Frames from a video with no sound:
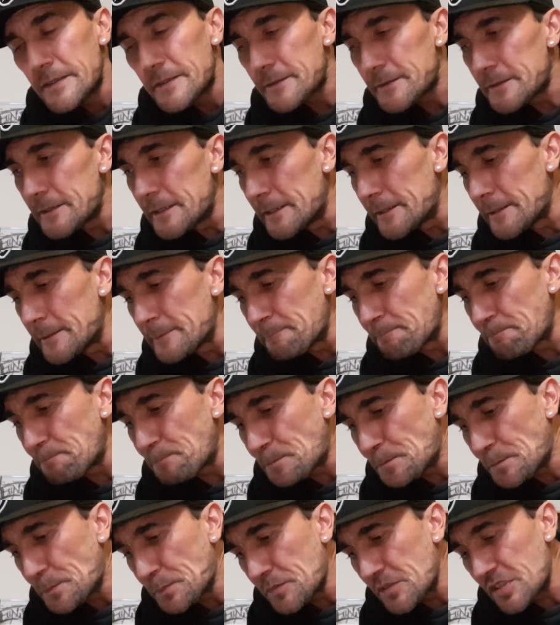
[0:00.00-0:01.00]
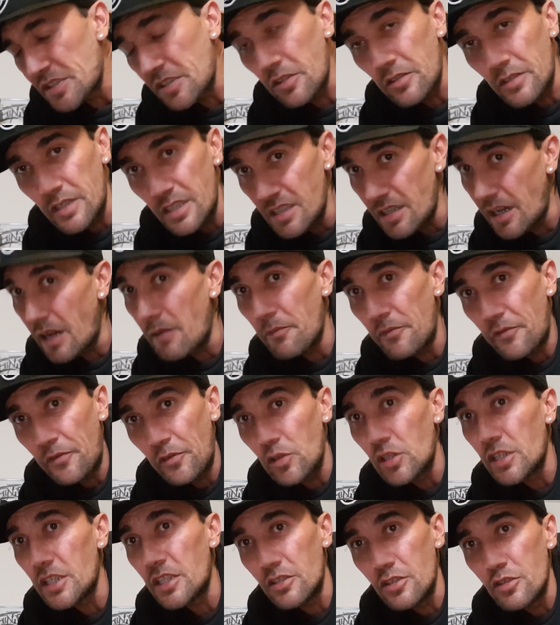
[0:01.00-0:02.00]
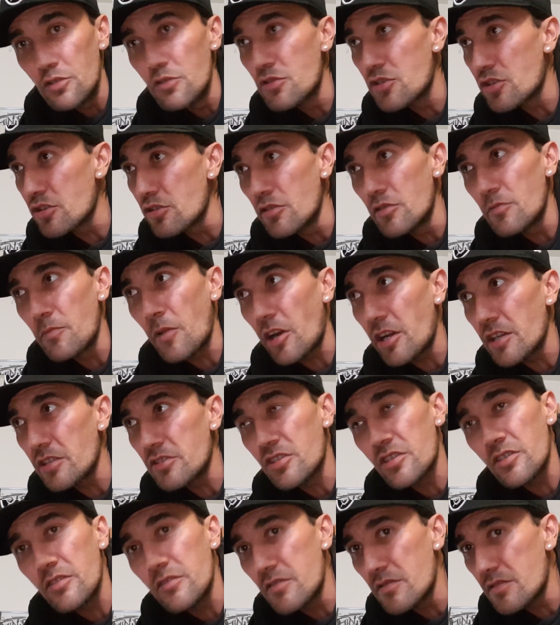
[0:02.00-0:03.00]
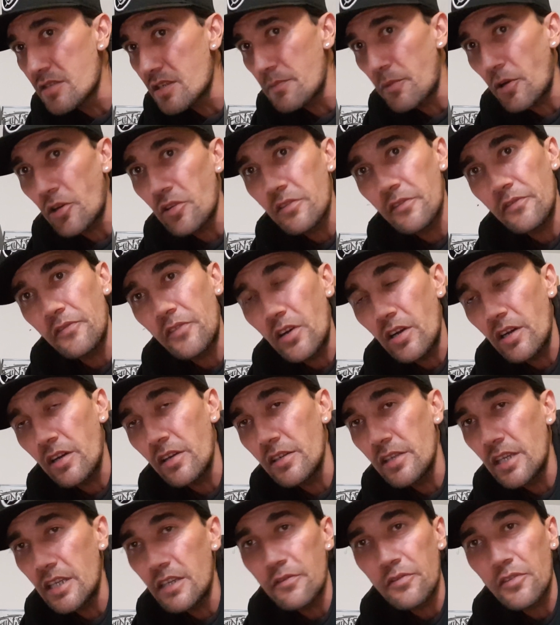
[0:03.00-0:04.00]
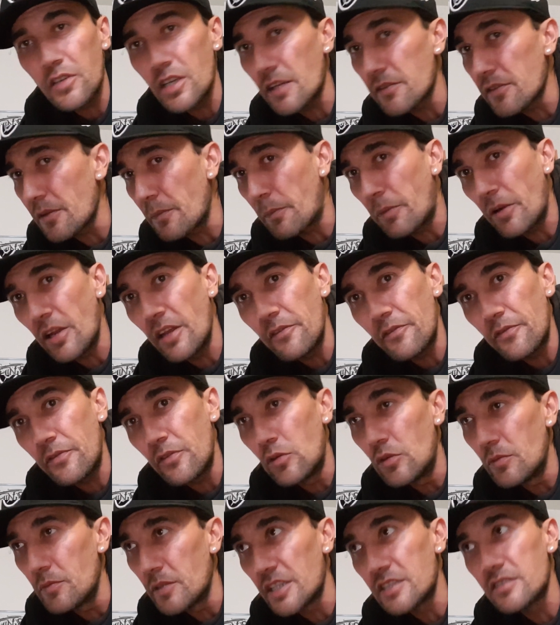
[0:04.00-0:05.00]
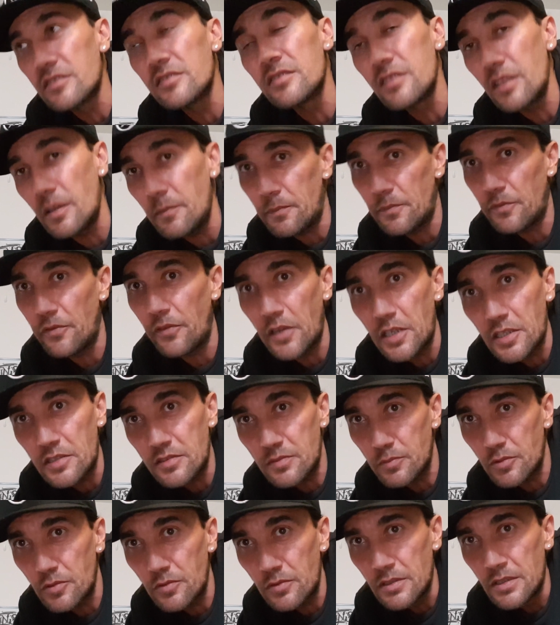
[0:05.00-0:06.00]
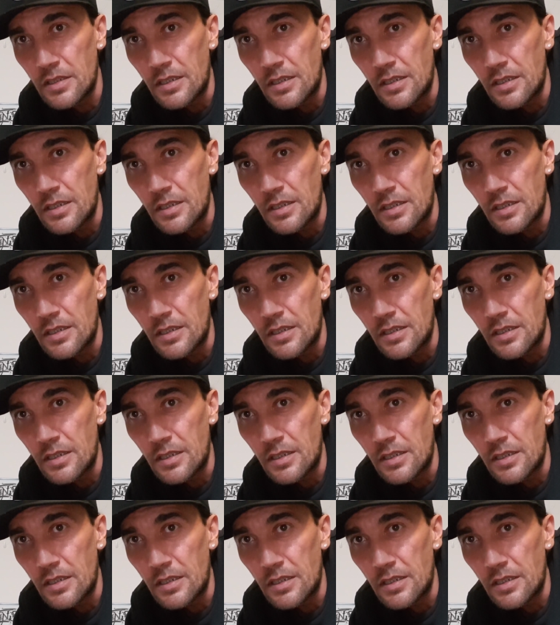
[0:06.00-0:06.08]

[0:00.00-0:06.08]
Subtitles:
So yeah, I'm fully YouTube, iTunes, Spotify, every other platform except Facebook.